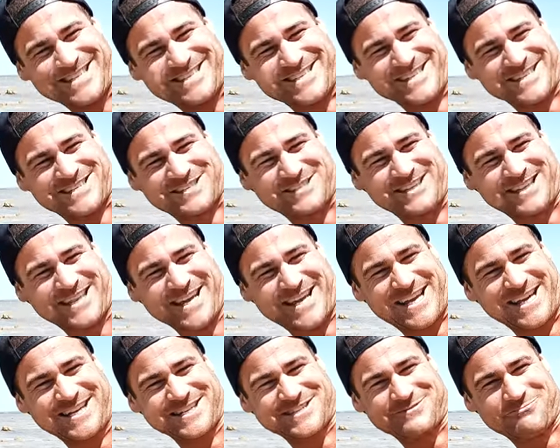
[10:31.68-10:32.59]
he's just
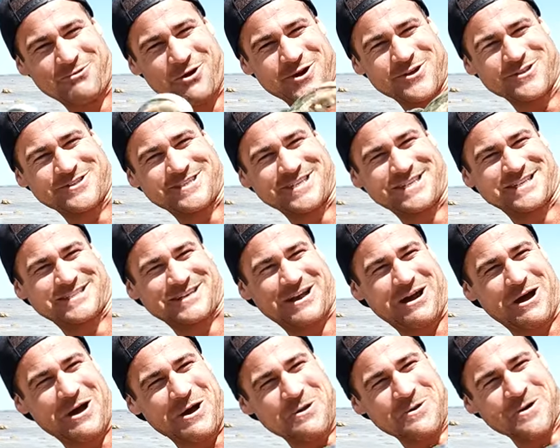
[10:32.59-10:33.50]
licking his wounds in his
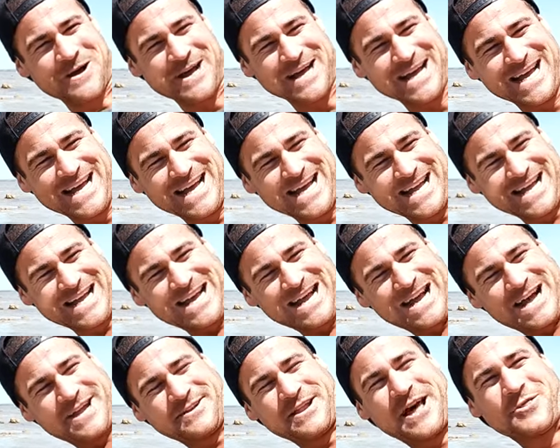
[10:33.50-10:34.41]
hole.
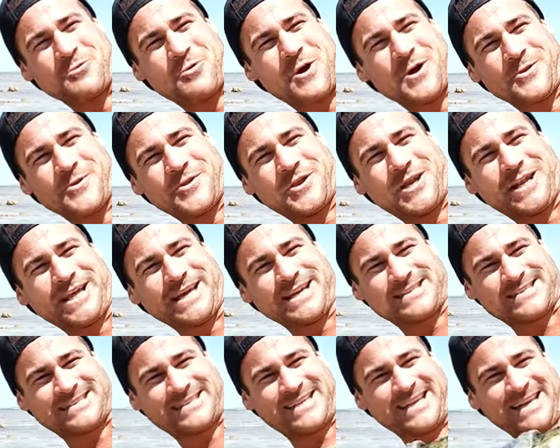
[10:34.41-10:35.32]
Another one on the
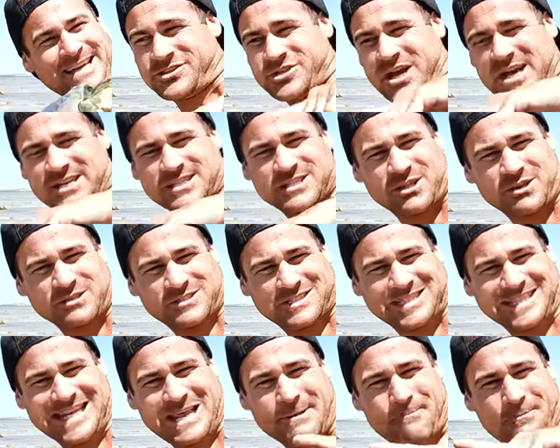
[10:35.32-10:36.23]
list. Just
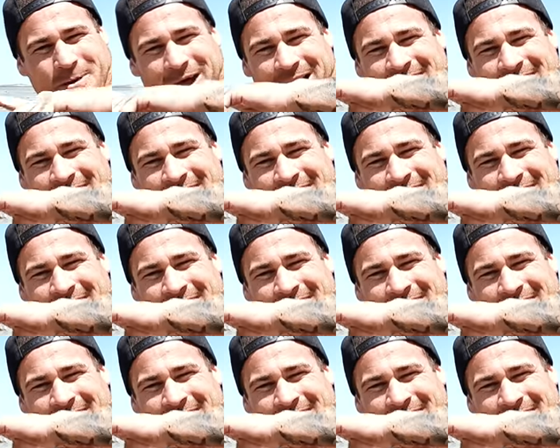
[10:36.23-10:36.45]
lost a nipper.